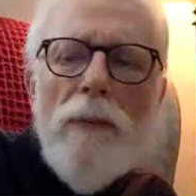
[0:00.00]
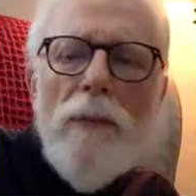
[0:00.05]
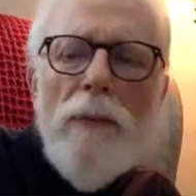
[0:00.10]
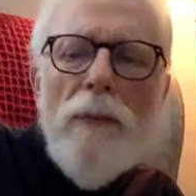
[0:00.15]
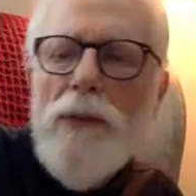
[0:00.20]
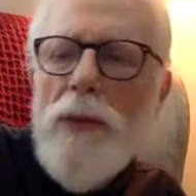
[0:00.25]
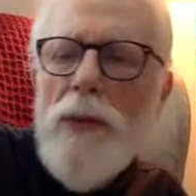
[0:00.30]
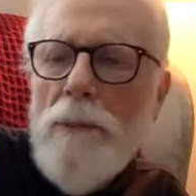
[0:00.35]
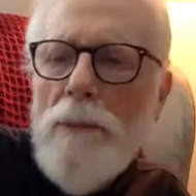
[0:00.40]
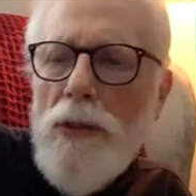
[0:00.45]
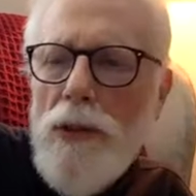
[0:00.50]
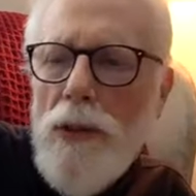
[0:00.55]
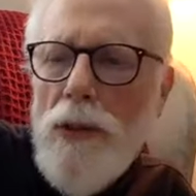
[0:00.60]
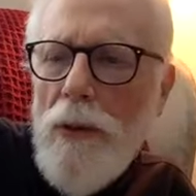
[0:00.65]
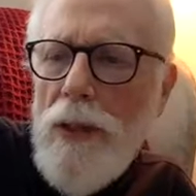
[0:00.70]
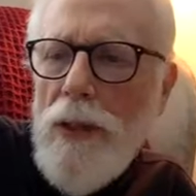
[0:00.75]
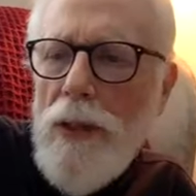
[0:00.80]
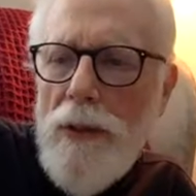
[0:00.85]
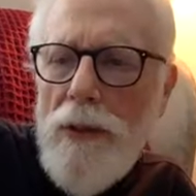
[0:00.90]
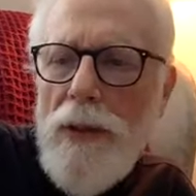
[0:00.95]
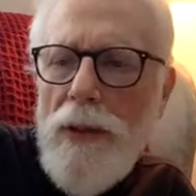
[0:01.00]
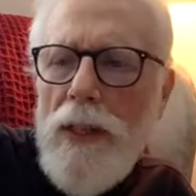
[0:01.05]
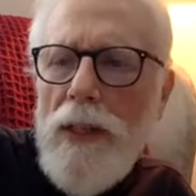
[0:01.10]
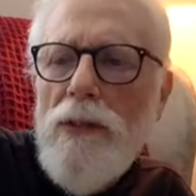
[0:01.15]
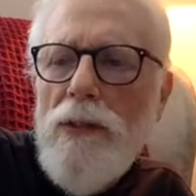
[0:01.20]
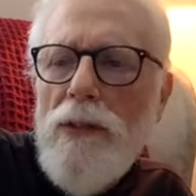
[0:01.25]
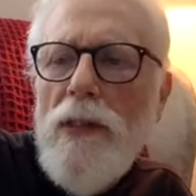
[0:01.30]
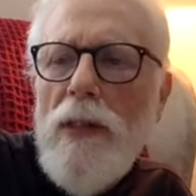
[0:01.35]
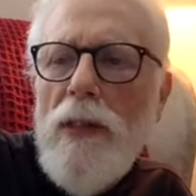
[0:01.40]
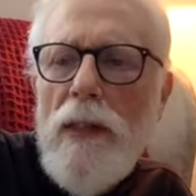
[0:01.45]
reason I'm showing you
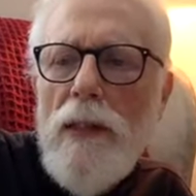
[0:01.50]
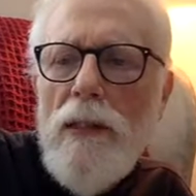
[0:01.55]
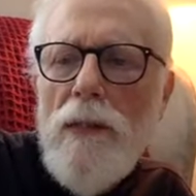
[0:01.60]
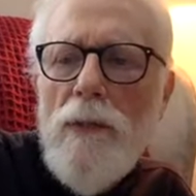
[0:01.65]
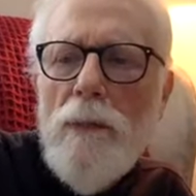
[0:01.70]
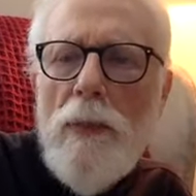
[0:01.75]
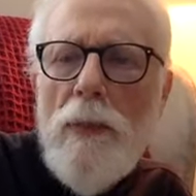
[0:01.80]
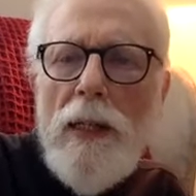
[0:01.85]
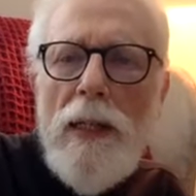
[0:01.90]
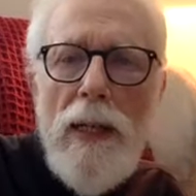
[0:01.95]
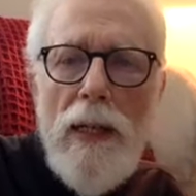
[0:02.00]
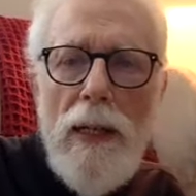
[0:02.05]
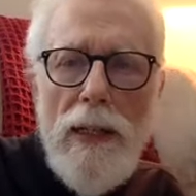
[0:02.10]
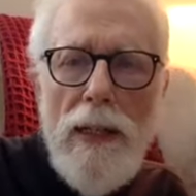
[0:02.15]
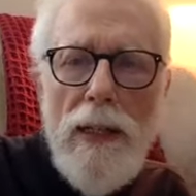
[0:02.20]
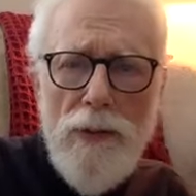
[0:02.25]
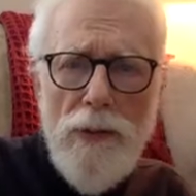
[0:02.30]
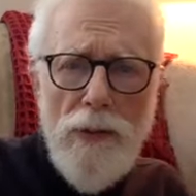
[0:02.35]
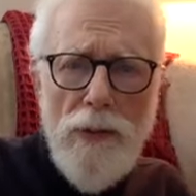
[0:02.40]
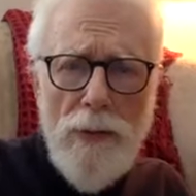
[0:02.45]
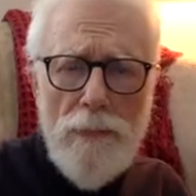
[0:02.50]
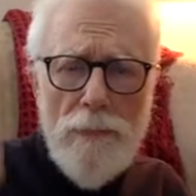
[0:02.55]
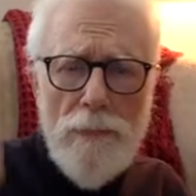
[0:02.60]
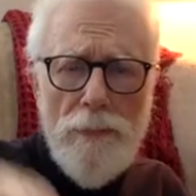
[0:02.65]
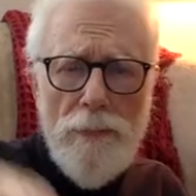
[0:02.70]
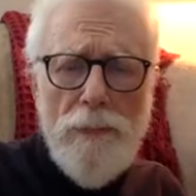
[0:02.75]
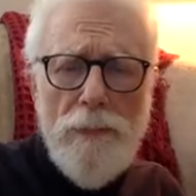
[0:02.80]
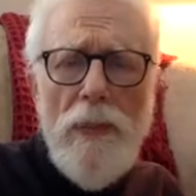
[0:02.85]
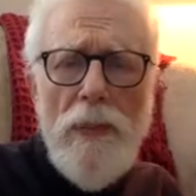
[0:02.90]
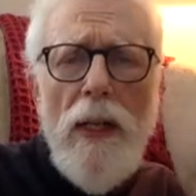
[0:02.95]
this is because
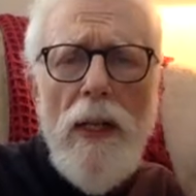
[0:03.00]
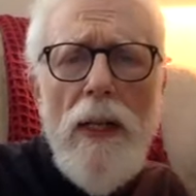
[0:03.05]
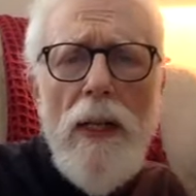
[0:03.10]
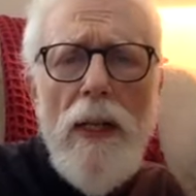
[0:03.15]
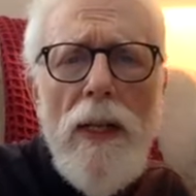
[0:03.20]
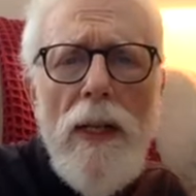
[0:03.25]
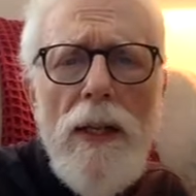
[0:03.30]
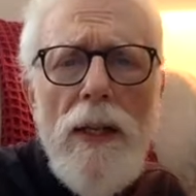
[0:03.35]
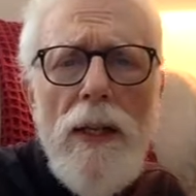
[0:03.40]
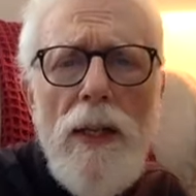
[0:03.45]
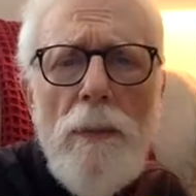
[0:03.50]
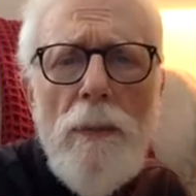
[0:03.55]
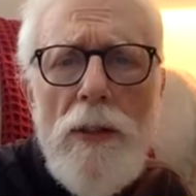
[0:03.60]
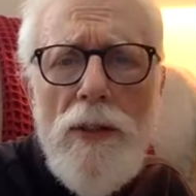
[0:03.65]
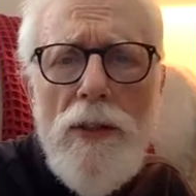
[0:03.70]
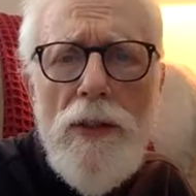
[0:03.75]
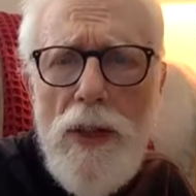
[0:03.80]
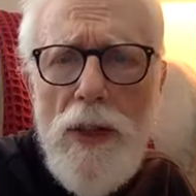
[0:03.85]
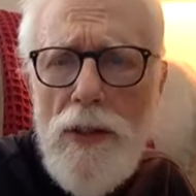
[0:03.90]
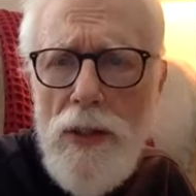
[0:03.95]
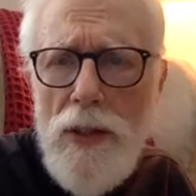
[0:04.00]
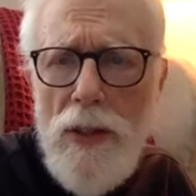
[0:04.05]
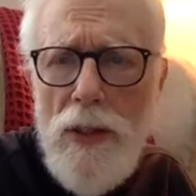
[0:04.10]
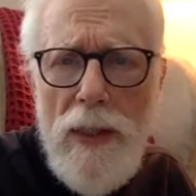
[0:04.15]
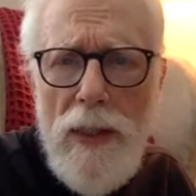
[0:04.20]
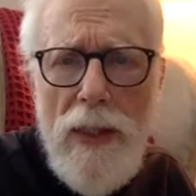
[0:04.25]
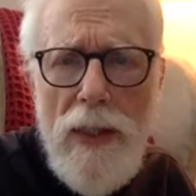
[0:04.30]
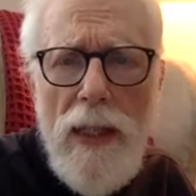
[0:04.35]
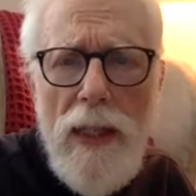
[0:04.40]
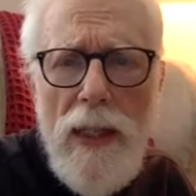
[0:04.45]
the
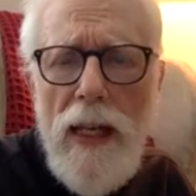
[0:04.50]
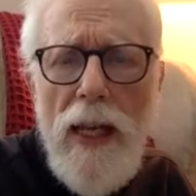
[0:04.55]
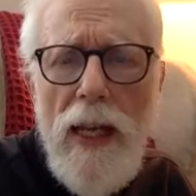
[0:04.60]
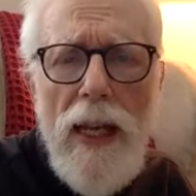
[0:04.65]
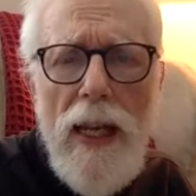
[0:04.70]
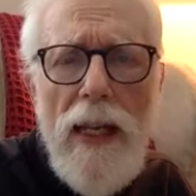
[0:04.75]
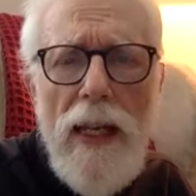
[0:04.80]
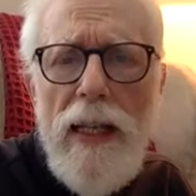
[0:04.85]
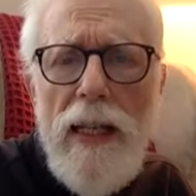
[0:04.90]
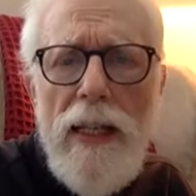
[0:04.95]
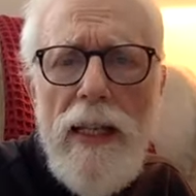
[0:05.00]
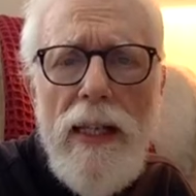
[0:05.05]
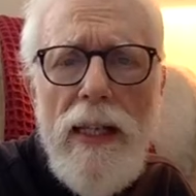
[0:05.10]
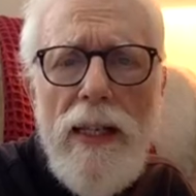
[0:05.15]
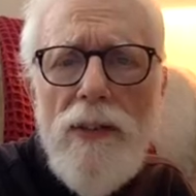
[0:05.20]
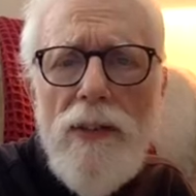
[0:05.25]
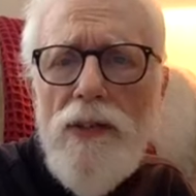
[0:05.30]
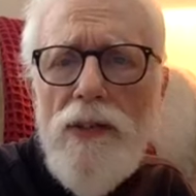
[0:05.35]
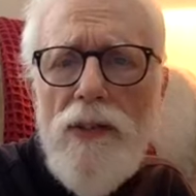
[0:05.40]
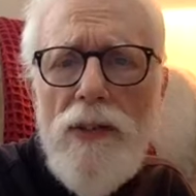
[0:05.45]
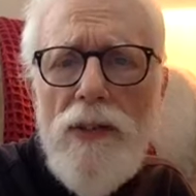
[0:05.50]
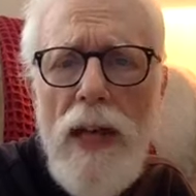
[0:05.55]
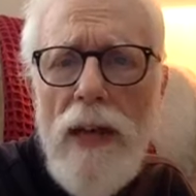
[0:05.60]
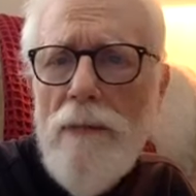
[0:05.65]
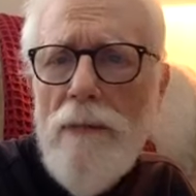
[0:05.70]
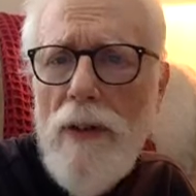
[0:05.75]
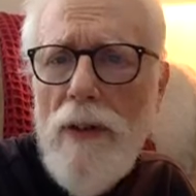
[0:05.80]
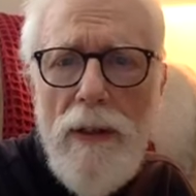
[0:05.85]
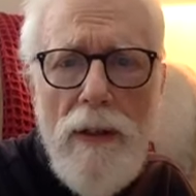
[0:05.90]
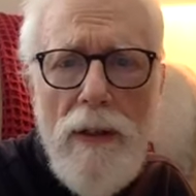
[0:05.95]
magician is
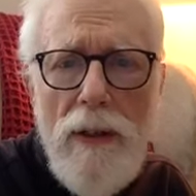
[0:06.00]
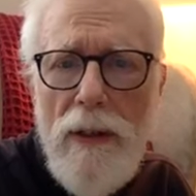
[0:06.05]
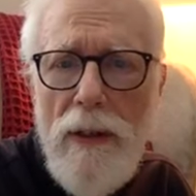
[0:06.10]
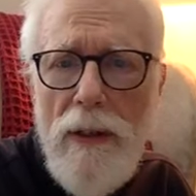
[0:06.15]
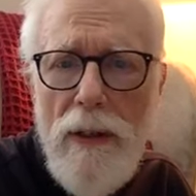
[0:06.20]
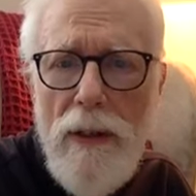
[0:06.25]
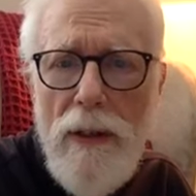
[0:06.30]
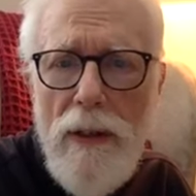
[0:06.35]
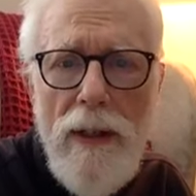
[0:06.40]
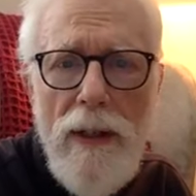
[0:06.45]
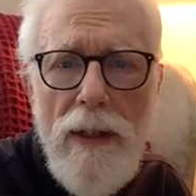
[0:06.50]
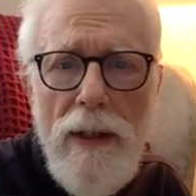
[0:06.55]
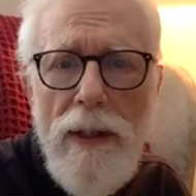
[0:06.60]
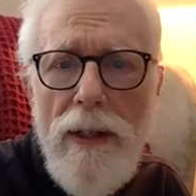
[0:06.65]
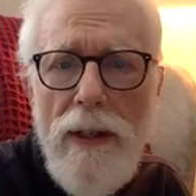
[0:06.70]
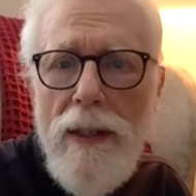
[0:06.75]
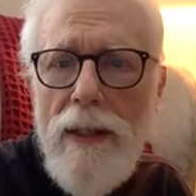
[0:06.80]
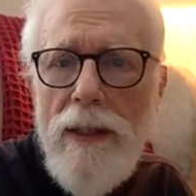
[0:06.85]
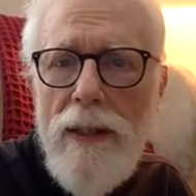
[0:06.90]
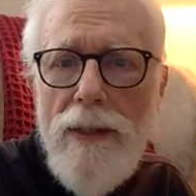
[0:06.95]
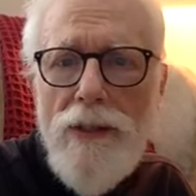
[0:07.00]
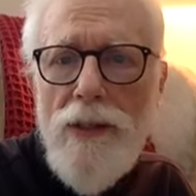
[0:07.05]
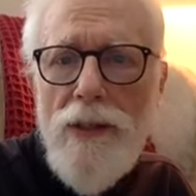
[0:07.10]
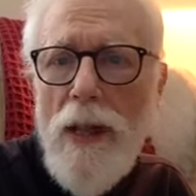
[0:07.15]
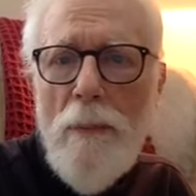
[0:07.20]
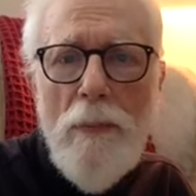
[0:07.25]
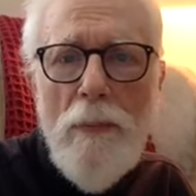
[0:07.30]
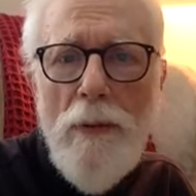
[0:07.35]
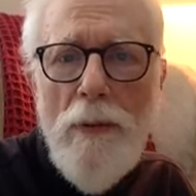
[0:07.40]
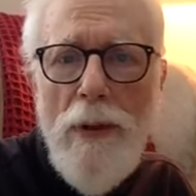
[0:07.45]
never
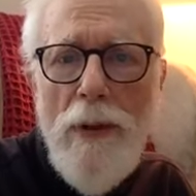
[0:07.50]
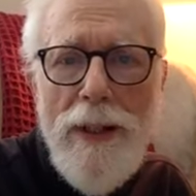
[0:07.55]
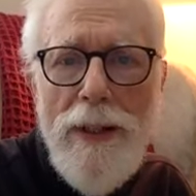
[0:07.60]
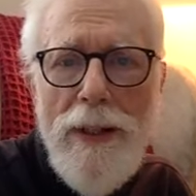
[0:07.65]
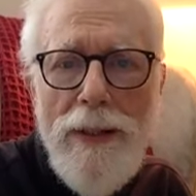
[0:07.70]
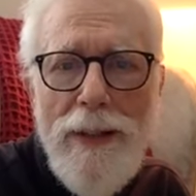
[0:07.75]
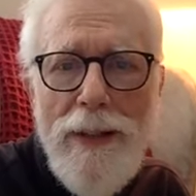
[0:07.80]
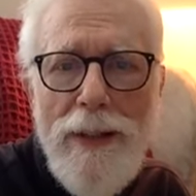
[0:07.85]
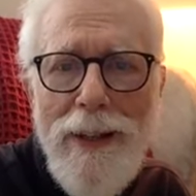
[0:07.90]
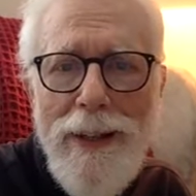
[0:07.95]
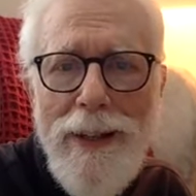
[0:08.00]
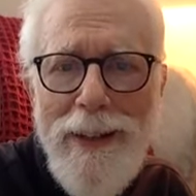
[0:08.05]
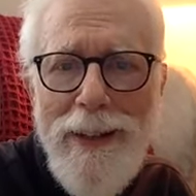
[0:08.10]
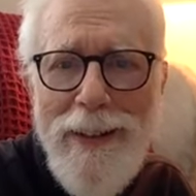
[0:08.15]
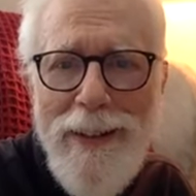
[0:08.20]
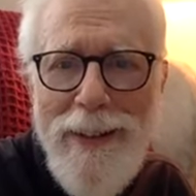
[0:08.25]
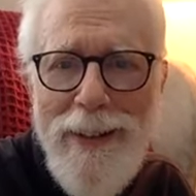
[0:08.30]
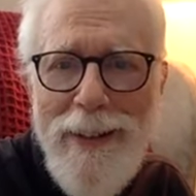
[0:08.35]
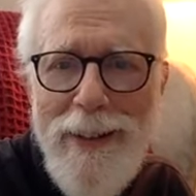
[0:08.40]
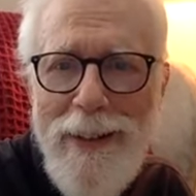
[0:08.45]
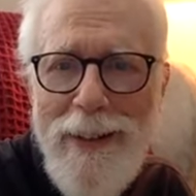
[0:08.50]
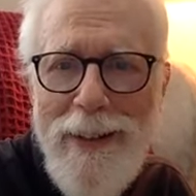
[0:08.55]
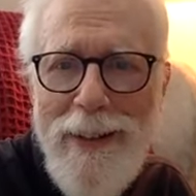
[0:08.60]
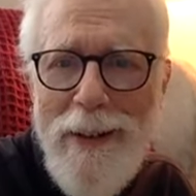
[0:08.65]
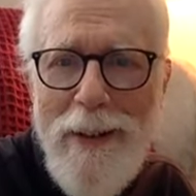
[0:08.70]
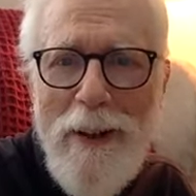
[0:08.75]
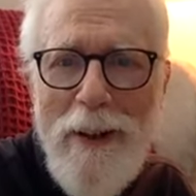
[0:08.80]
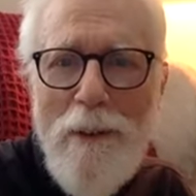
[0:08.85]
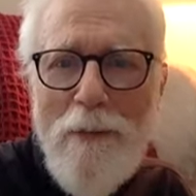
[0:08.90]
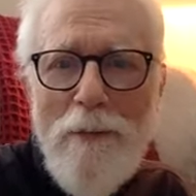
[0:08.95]
separated
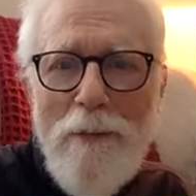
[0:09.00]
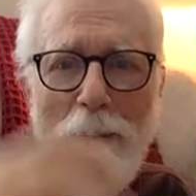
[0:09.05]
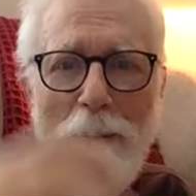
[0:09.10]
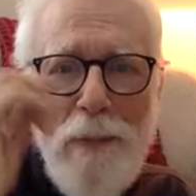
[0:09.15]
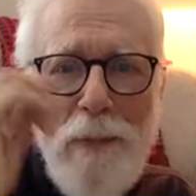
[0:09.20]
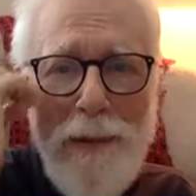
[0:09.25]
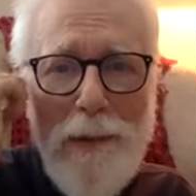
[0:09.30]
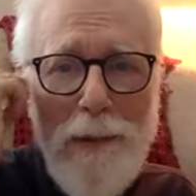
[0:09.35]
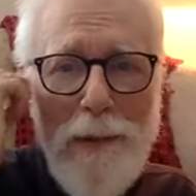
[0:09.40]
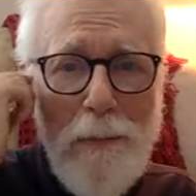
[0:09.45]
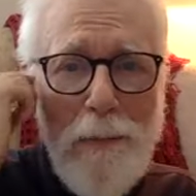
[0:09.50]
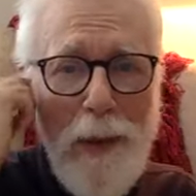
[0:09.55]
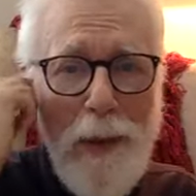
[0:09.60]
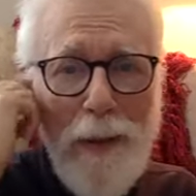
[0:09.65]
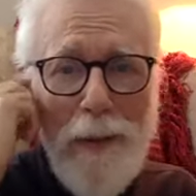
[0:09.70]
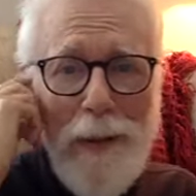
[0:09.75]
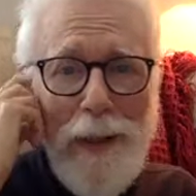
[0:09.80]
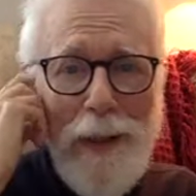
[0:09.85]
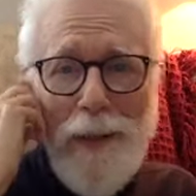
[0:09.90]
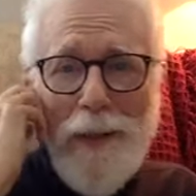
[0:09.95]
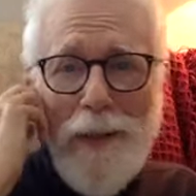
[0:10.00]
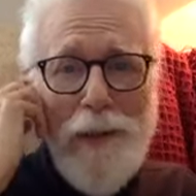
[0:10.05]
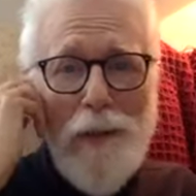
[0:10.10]
from the spirit, and the